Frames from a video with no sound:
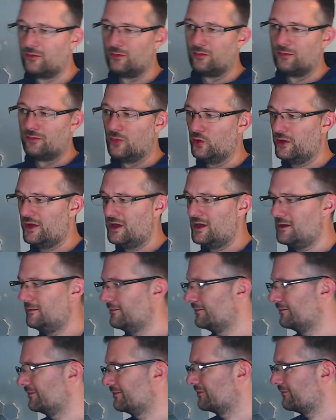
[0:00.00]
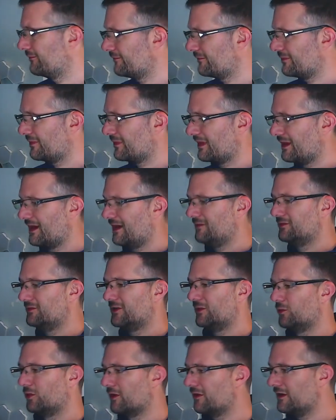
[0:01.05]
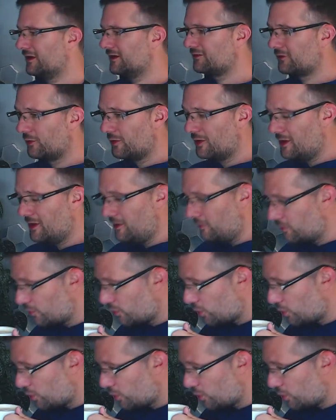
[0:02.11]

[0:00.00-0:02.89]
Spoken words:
Morning. I haven't done one of these for a while.